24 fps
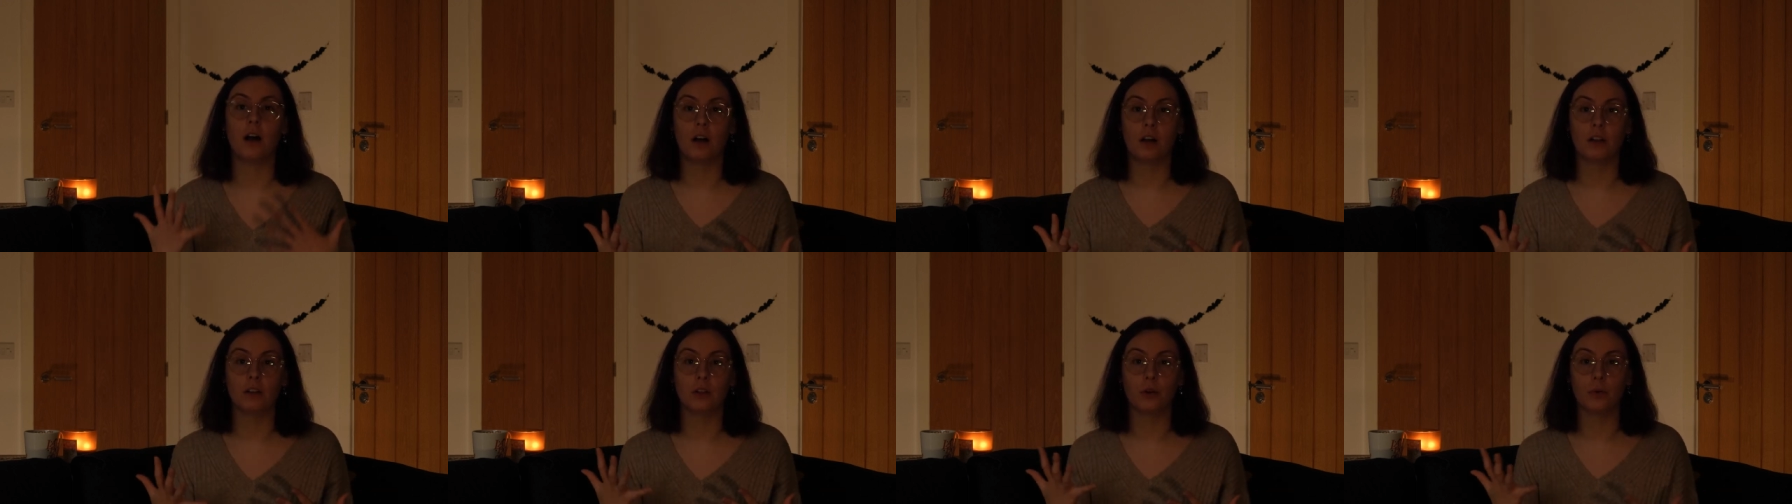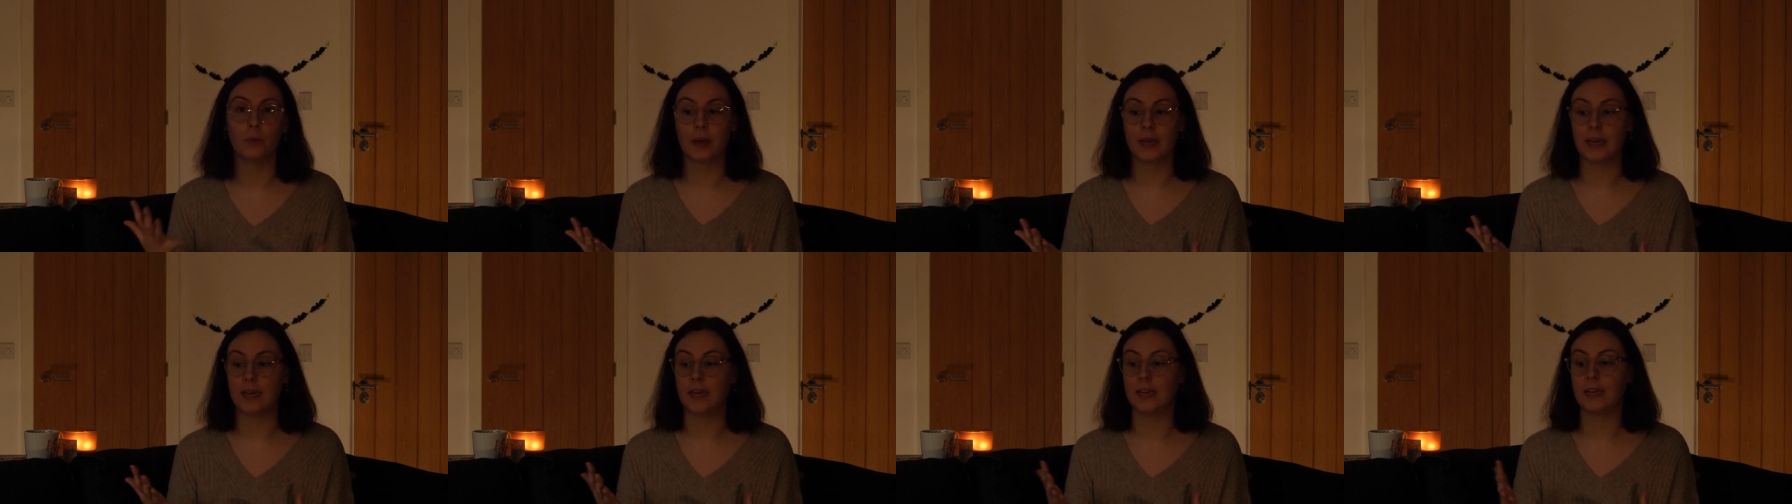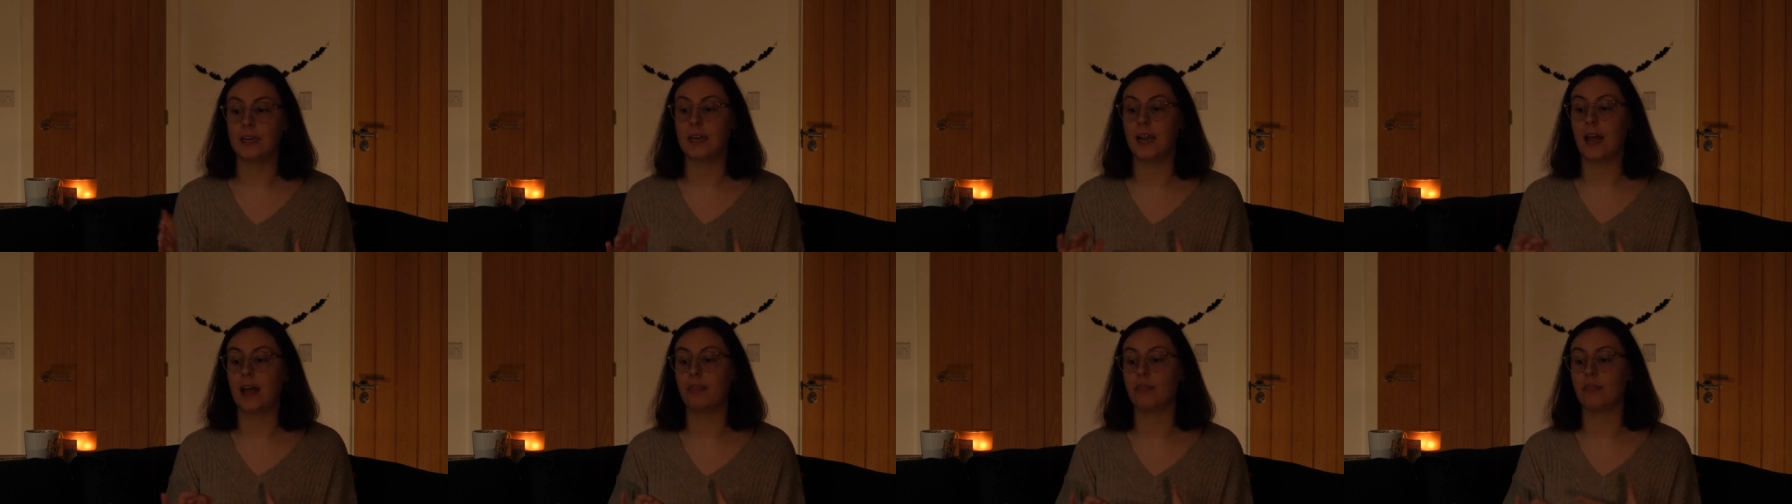
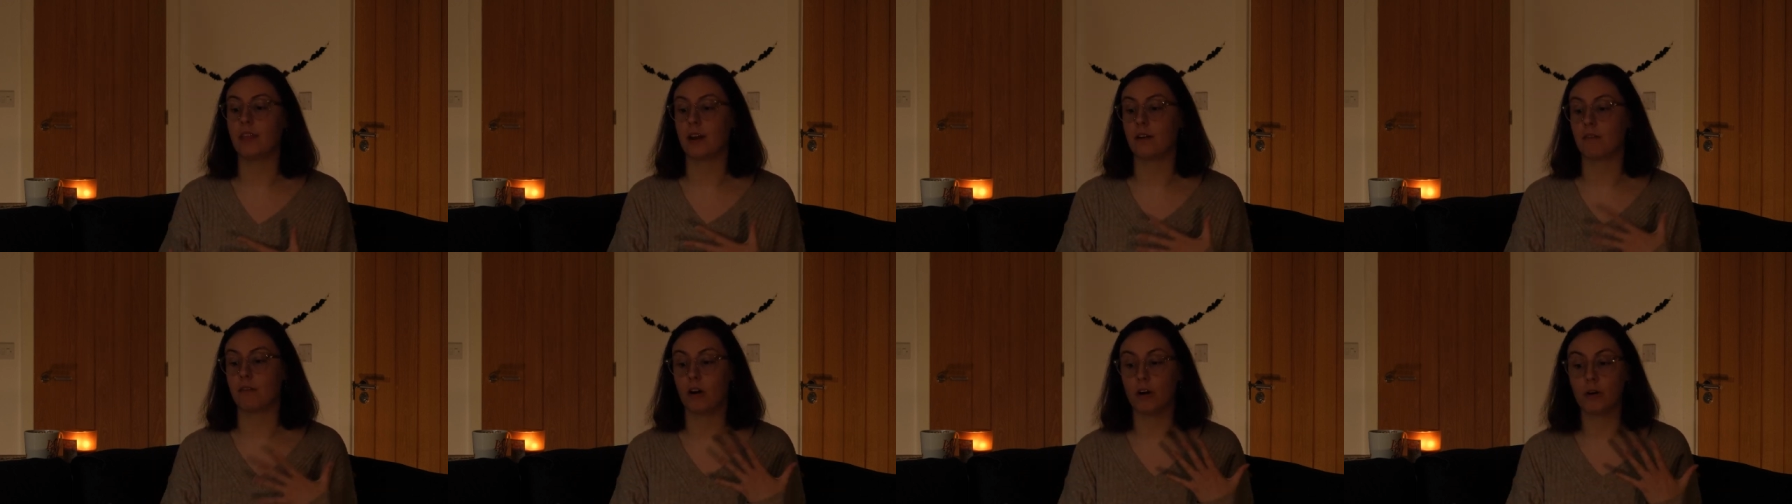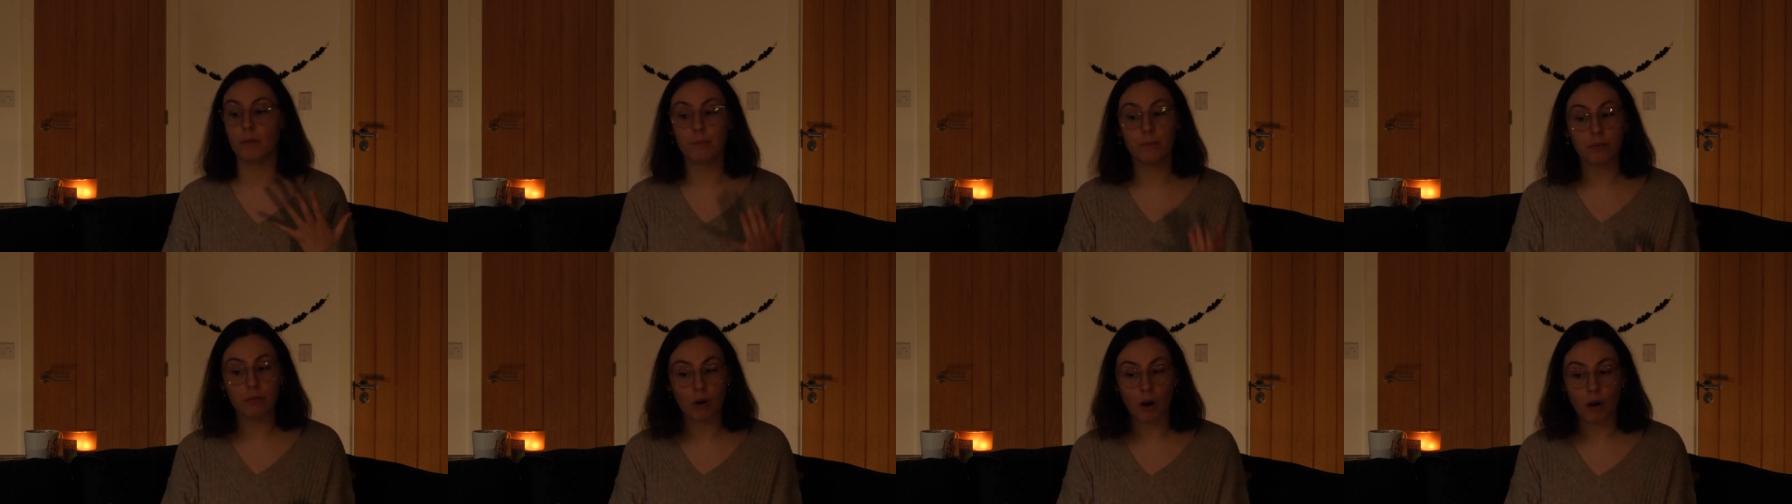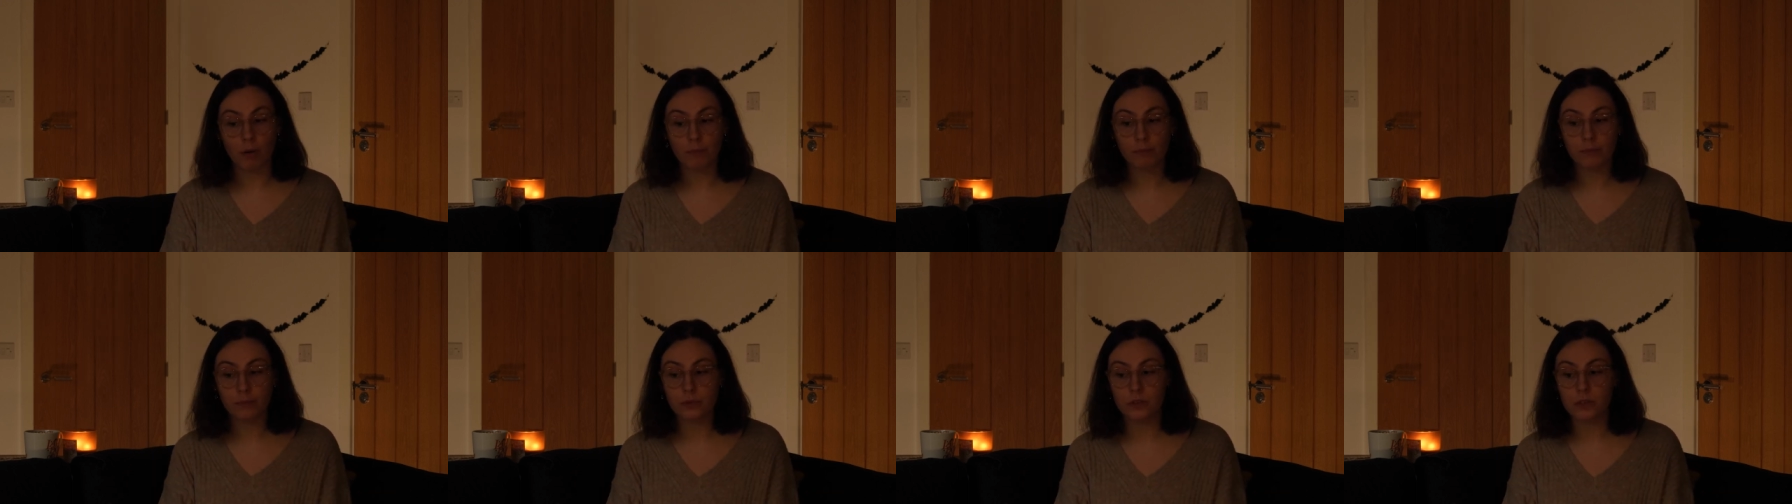Halloween and there are
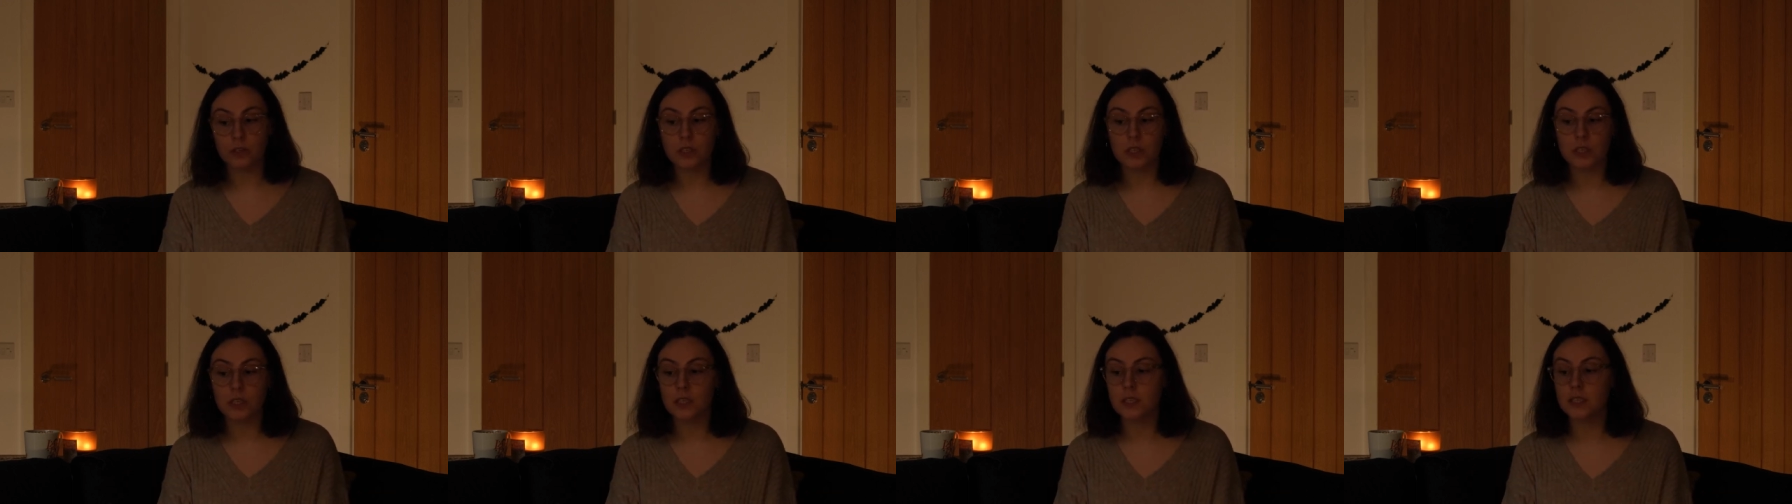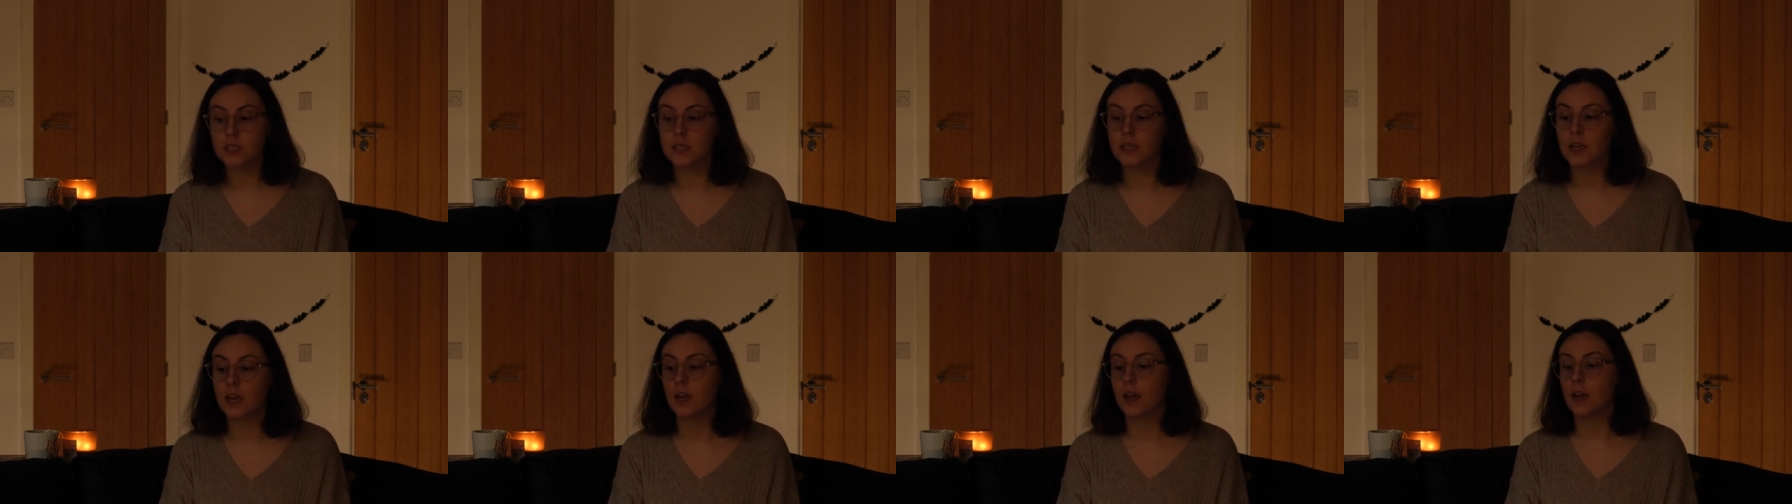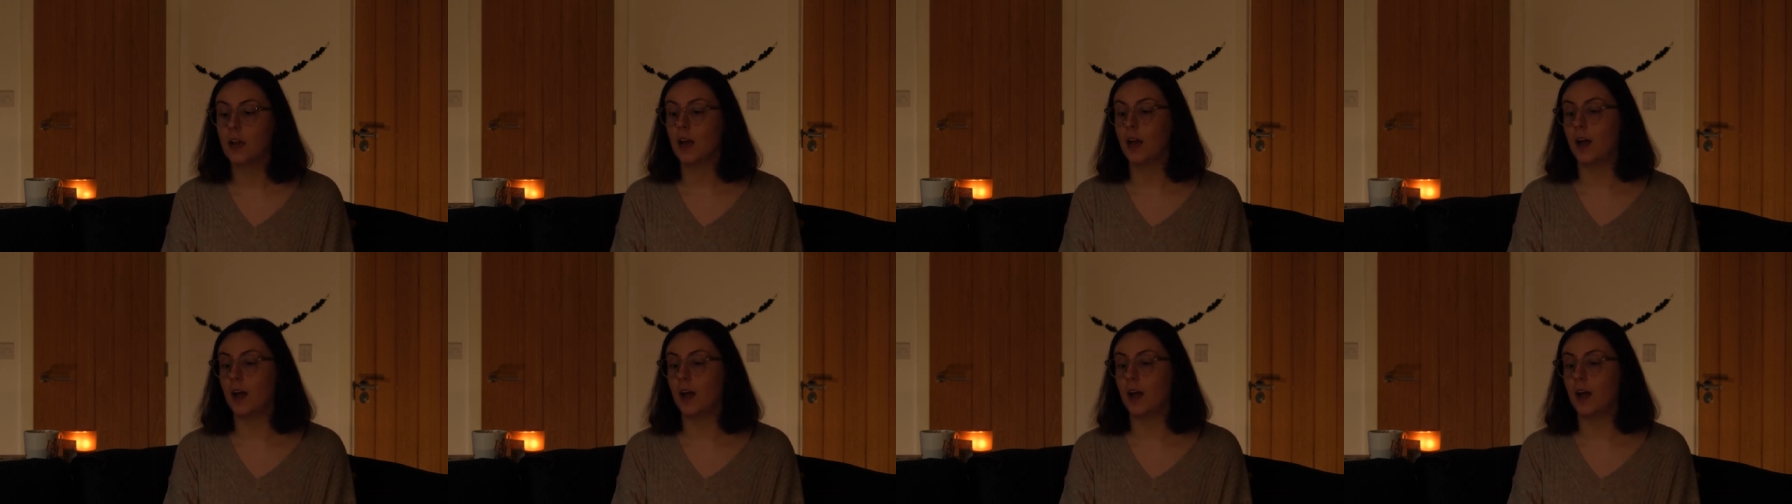prompts